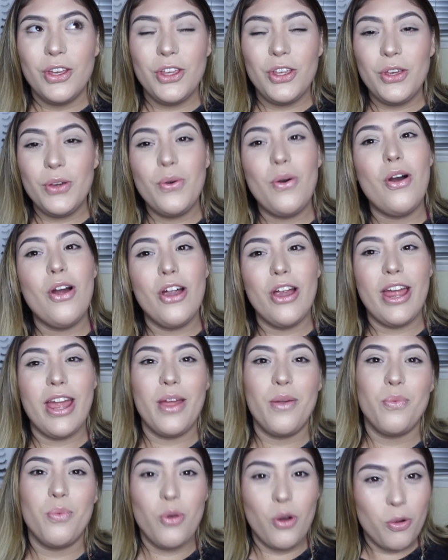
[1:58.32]
you are
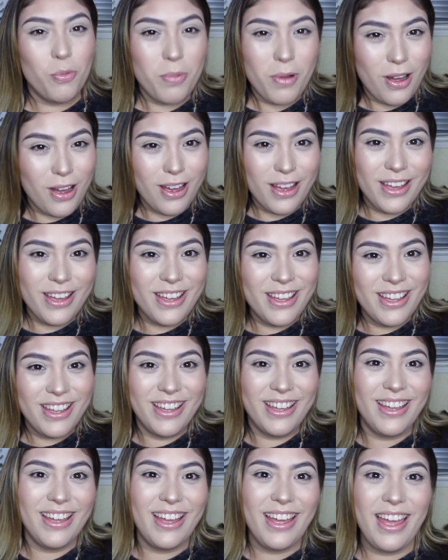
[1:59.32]
a robot
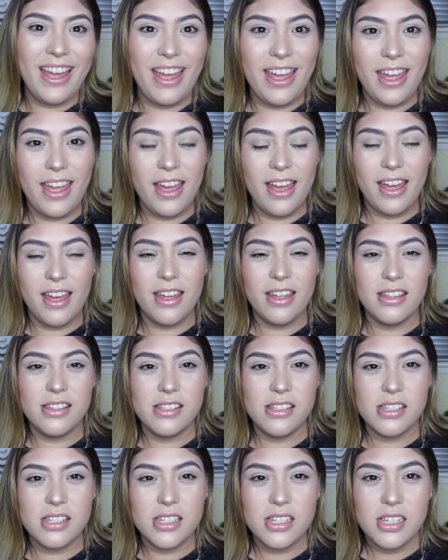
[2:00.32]

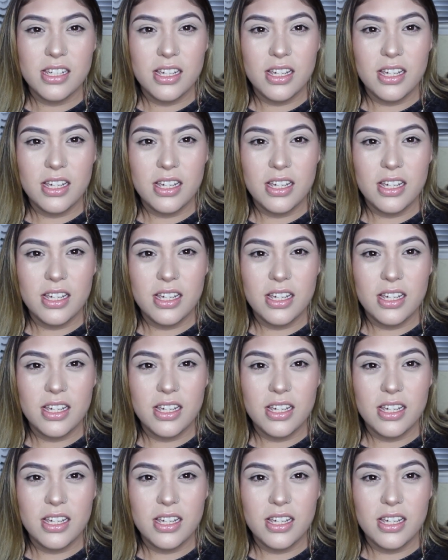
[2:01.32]
and